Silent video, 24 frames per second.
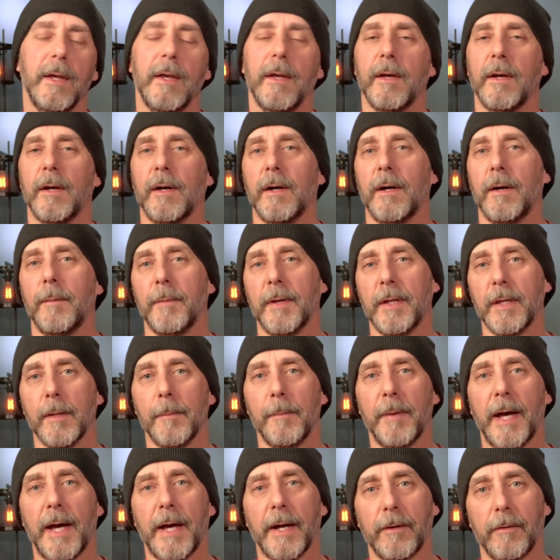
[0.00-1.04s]
in the
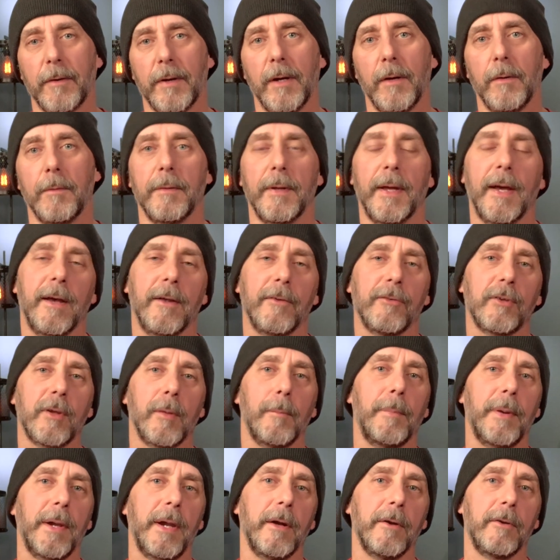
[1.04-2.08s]
background as
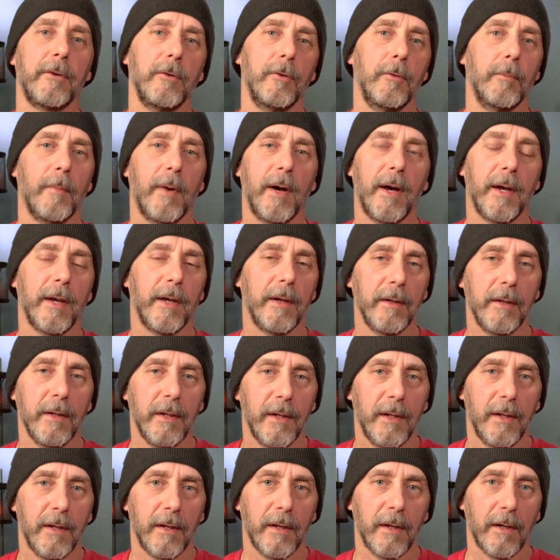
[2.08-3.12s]
compared to my
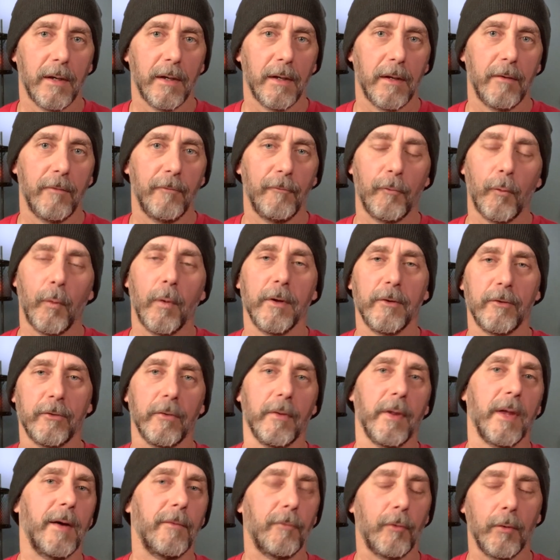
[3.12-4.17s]
voice
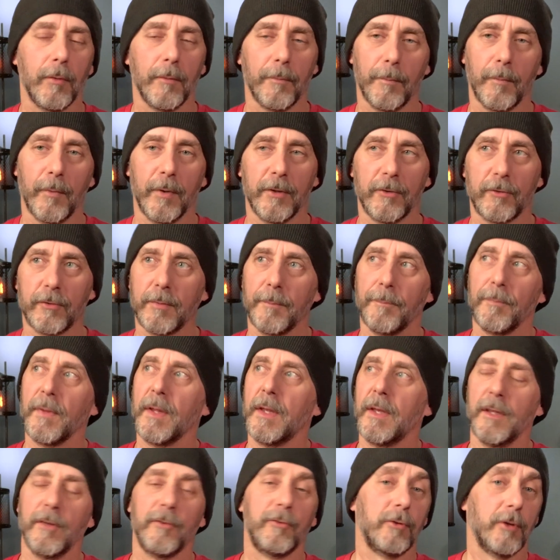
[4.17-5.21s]
level, which
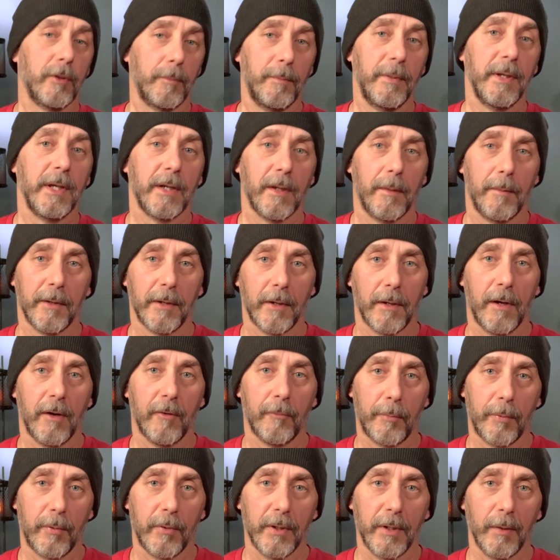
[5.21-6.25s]
it should be coming off
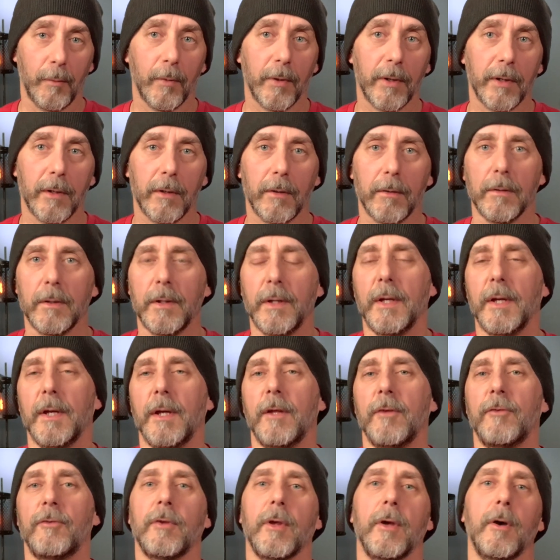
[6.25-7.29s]
pretty well.
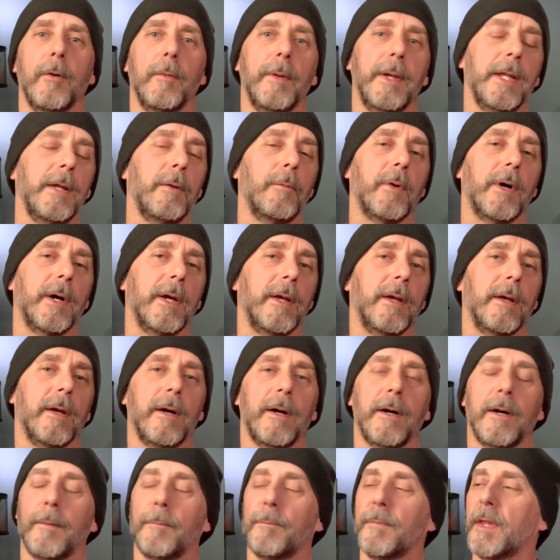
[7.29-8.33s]
So anyway,
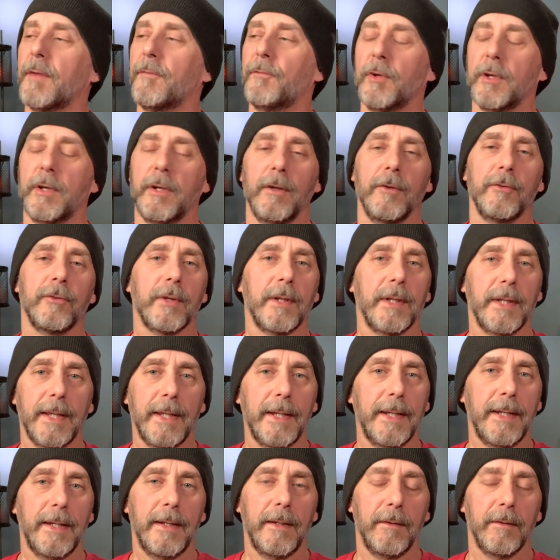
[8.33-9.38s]
if you're using
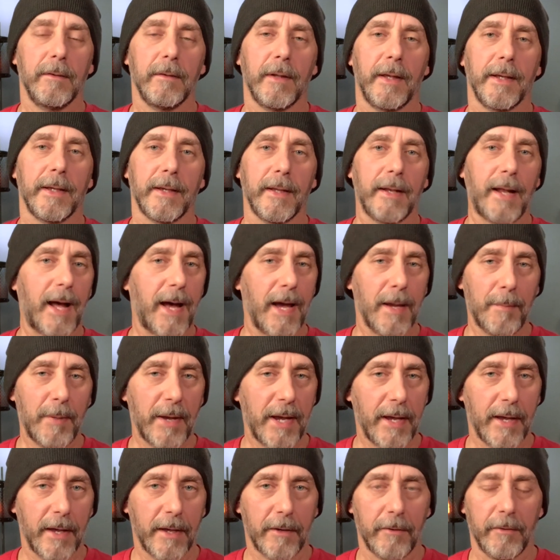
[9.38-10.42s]
any, like an
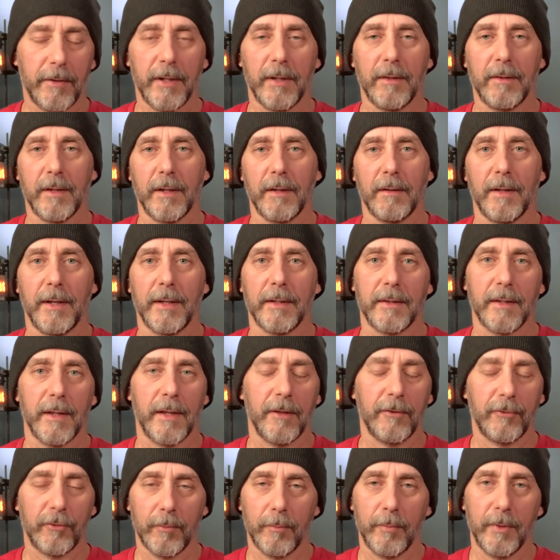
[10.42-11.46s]
iPad or anything like that, it
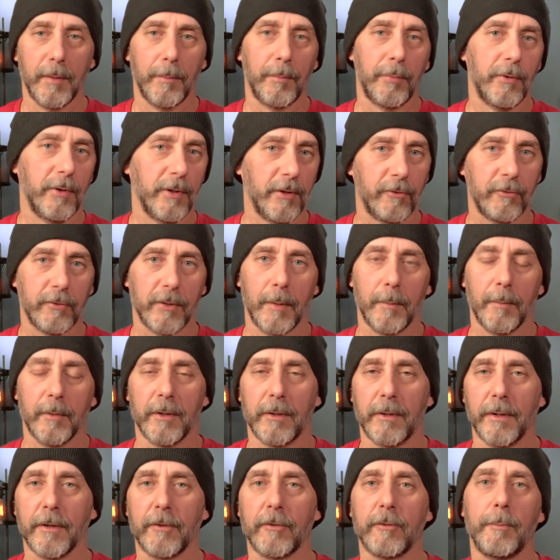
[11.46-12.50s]
should be a pretty similar
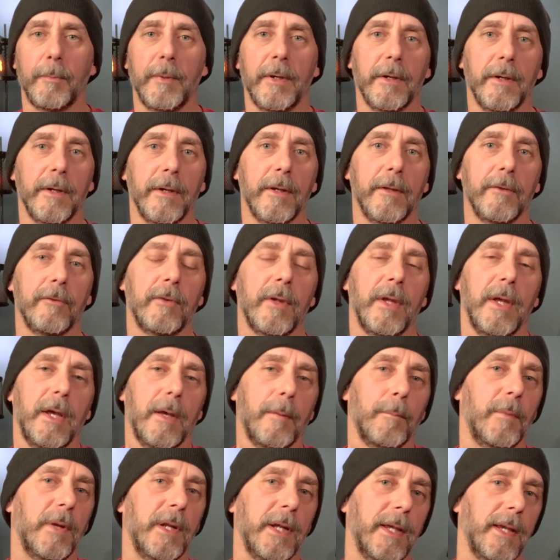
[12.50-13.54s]
experience.
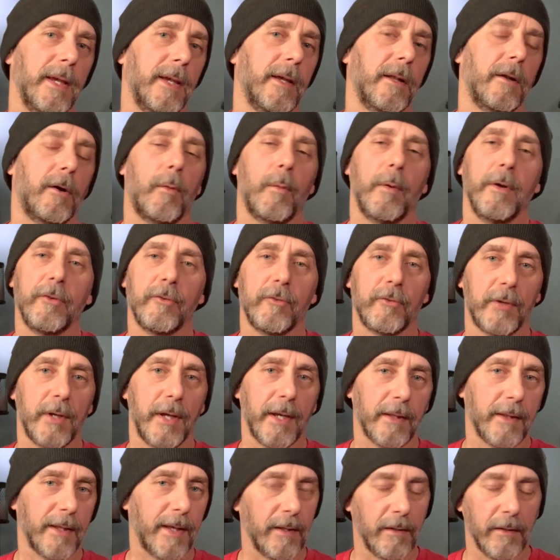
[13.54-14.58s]
But again, always check
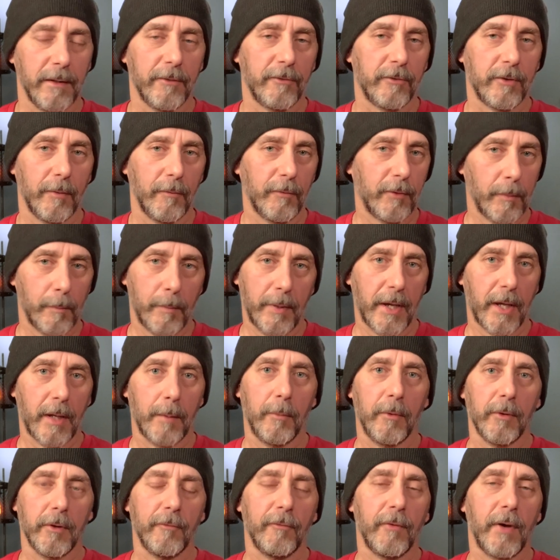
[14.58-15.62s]
that list of
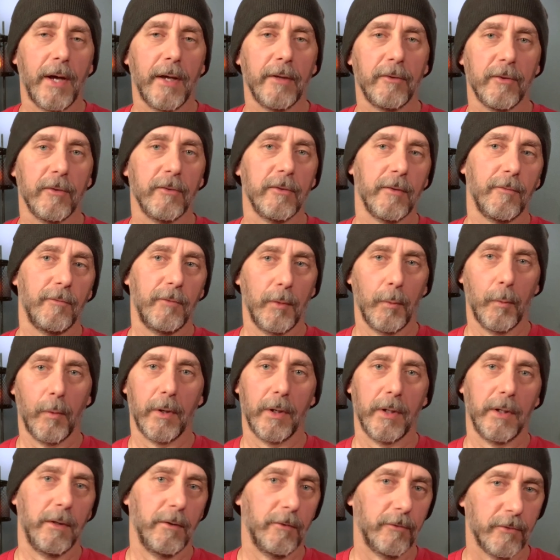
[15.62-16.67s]
compatible devices if you want
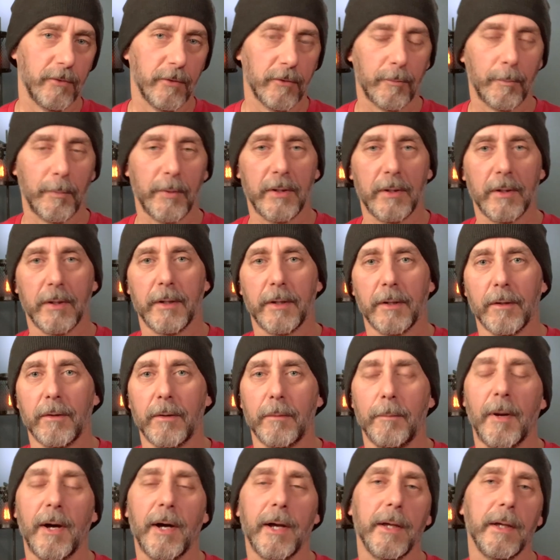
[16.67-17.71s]
to use this particular
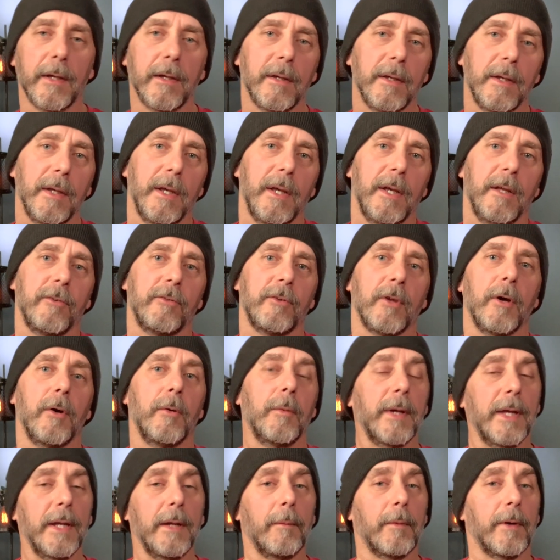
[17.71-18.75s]
mic. So
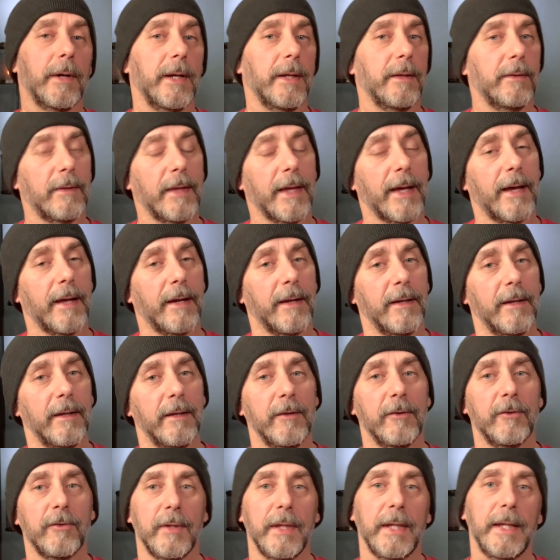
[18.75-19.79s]
anyway, that
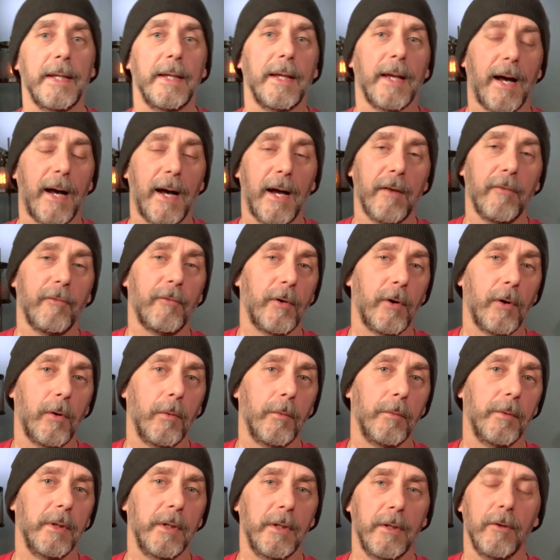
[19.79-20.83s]
is the
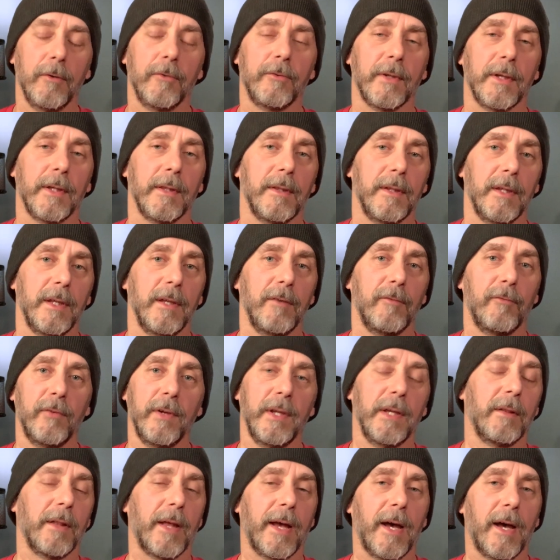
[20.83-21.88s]
iPhone using the
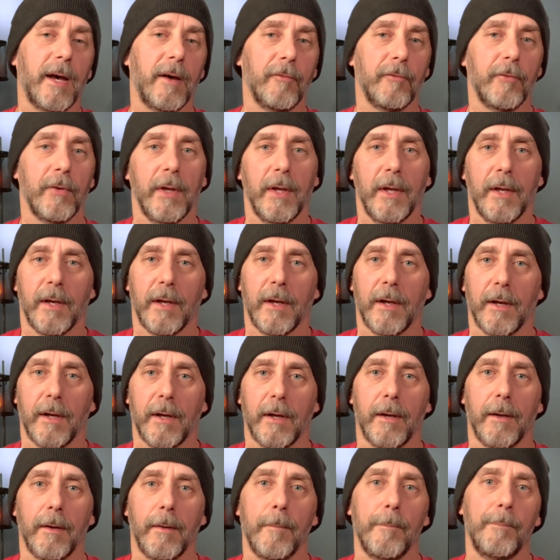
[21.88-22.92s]
V.Lav
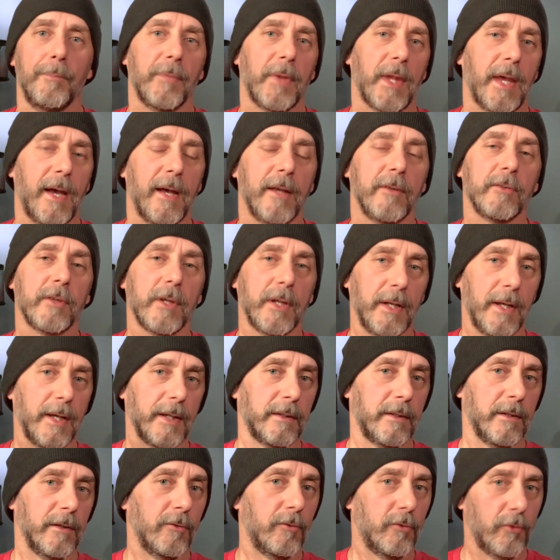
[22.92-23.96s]
as
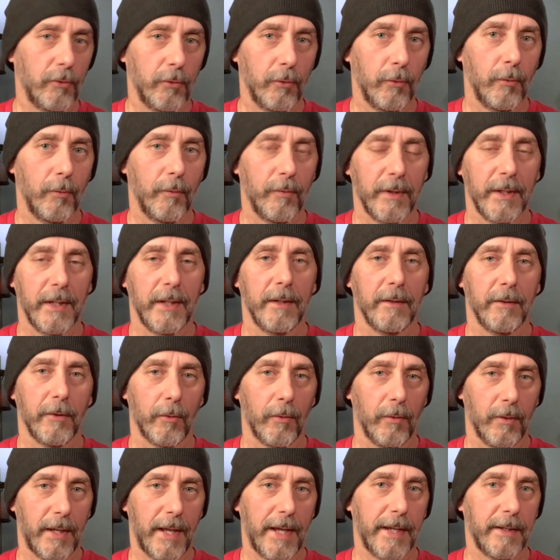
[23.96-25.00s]
connected to the little
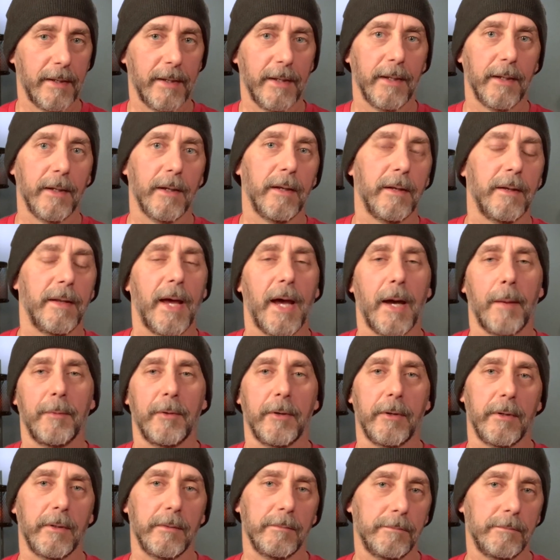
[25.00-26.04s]
Lightning adapter.